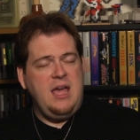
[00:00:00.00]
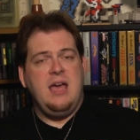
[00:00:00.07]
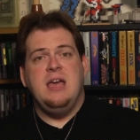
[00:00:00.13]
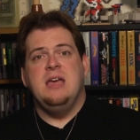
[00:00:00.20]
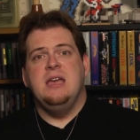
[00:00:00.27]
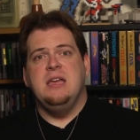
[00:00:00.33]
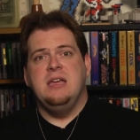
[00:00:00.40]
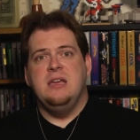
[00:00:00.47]

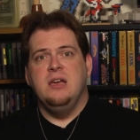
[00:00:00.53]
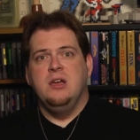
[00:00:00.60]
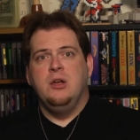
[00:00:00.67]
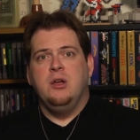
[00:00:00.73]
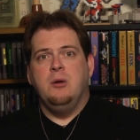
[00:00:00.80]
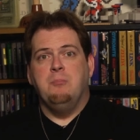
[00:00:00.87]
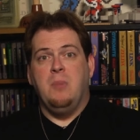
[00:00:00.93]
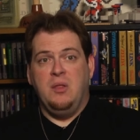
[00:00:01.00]
a
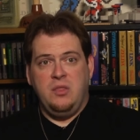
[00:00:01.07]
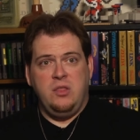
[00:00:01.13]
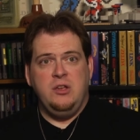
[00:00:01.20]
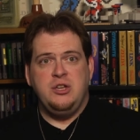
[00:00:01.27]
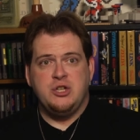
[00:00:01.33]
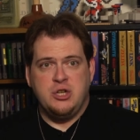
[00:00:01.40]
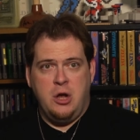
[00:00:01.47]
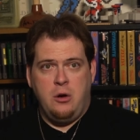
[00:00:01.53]

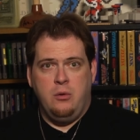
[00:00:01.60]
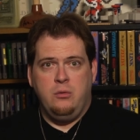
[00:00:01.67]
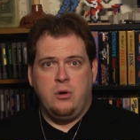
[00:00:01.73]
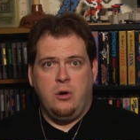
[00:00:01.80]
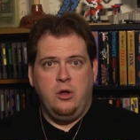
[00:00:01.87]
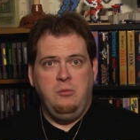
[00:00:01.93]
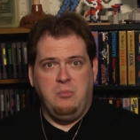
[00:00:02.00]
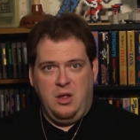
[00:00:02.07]
monthly show
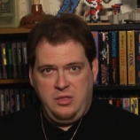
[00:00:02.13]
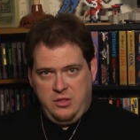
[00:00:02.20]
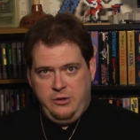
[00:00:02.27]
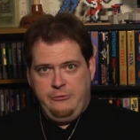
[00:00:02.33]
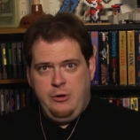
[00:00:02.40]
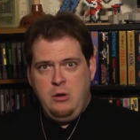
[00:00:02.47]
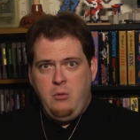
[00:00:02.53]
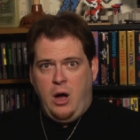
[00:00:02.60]
called Monthly
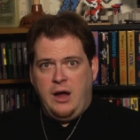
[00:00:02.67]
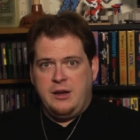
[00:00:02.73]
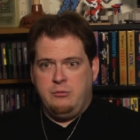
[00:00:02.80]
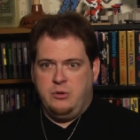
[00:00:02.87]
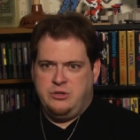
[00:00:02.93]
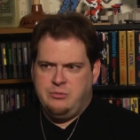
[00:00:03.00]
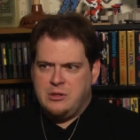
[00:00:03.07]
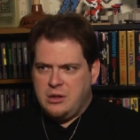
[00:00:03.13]
Rewind,
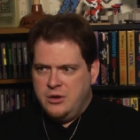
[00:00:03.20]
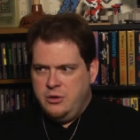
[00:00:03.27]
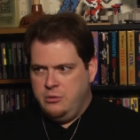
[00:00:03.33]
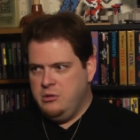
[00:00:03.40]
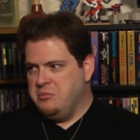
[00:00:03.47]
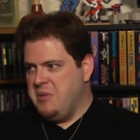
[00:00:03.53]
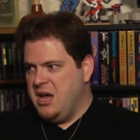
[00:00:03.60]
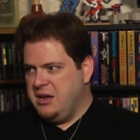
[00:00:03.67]
which was a
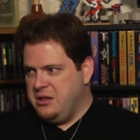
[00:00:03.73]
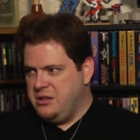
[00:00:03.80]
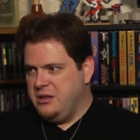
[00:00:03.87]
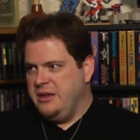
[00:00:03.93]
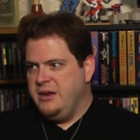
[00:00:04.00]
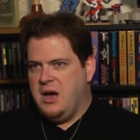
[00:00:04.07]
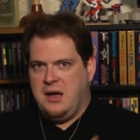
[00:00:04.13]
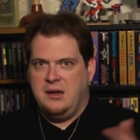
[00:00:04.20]
news
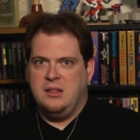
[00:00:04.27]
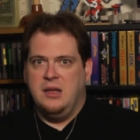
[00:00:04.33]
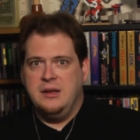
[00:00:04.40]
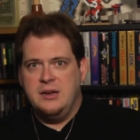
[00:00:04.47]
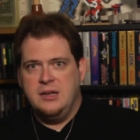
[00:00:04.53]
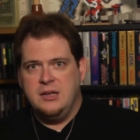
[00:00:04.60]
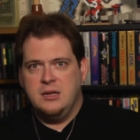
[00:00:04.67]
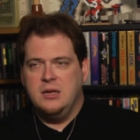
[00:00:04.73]
magazine
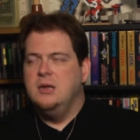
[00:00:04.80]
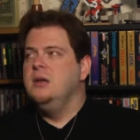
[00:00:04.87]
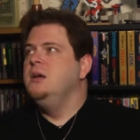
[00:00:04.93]
highlighting